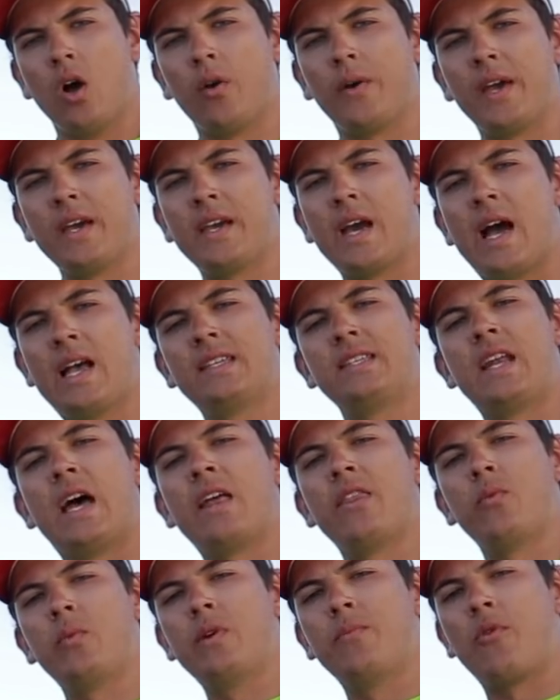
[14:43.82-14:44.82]
Okay guys,
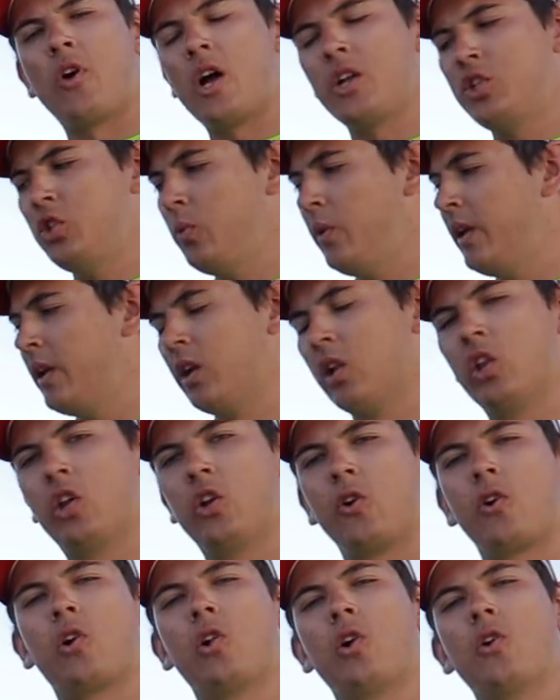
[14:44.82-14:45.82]
now that we brought you in a
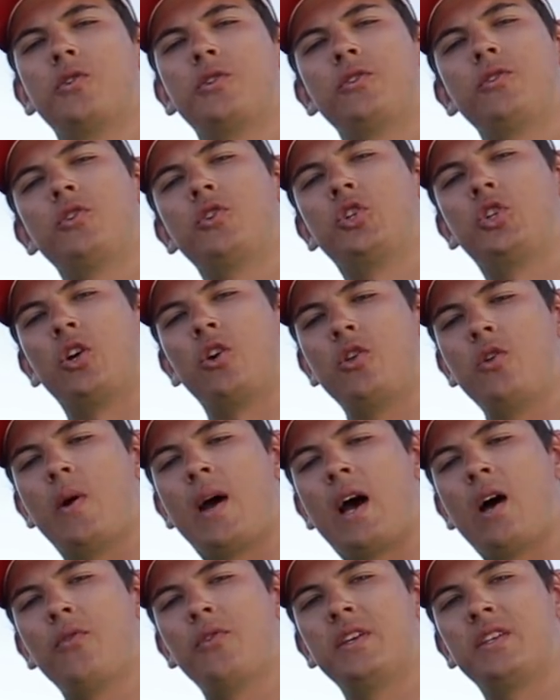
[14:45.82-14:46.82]
little closer to show you
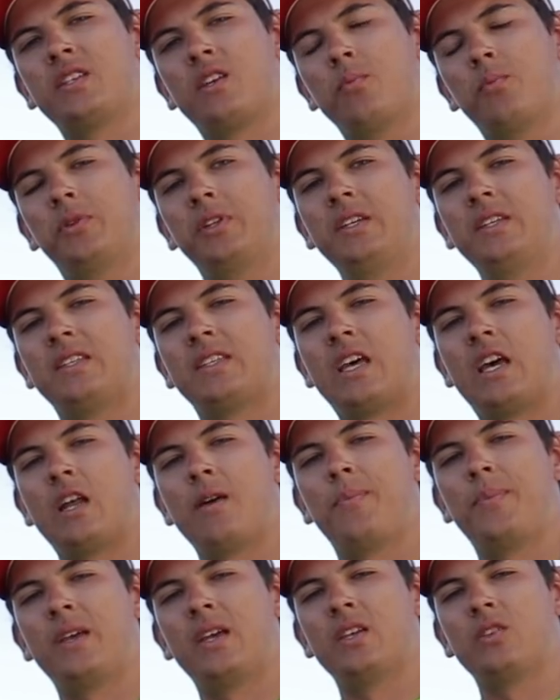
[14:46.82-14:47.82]
how this complete
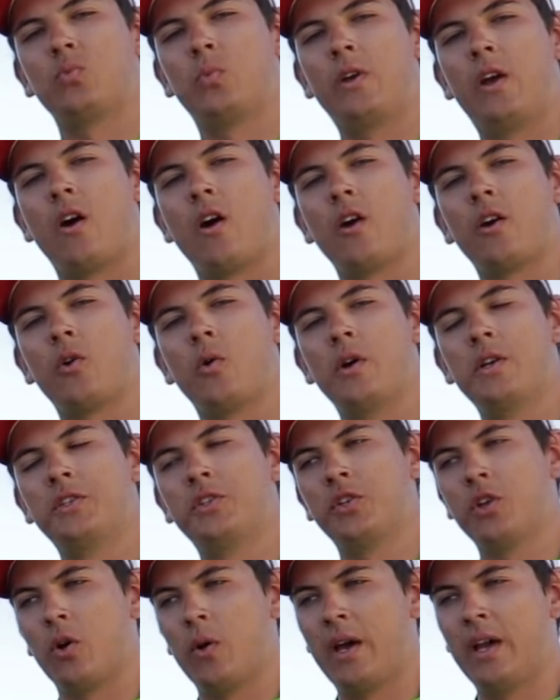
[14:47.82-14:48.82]
setup is, we are going
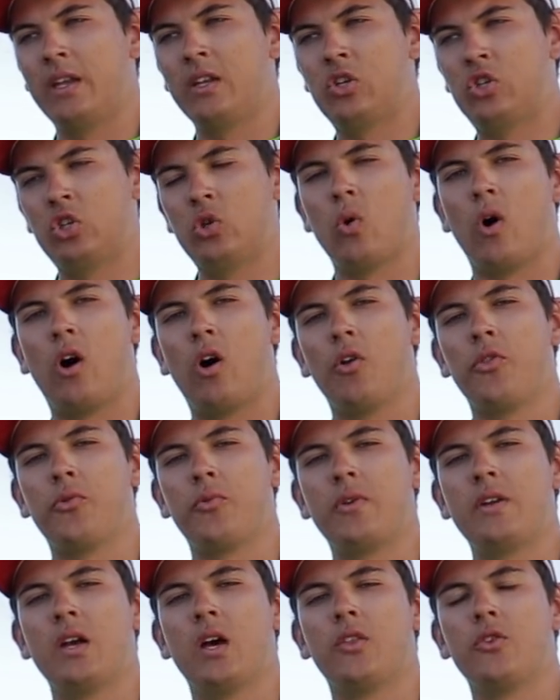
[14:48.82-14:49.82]
to go ahead and do all
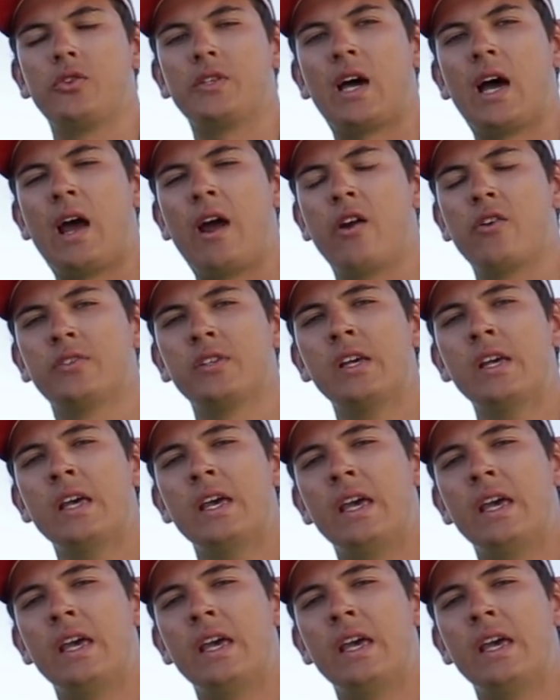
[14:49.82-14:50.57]
3 other tires.